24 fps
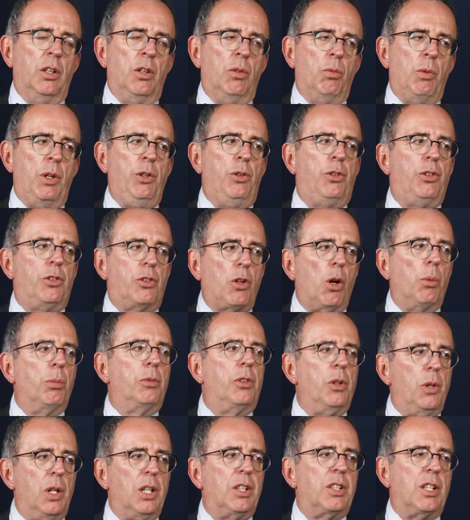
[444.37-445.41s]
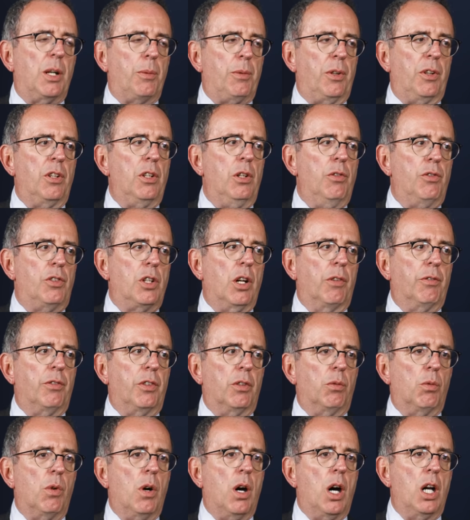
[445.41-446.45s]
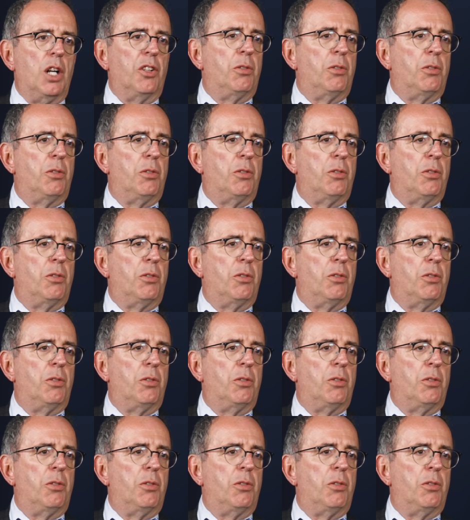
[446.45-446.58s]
When you stop doing something that you've done for a while,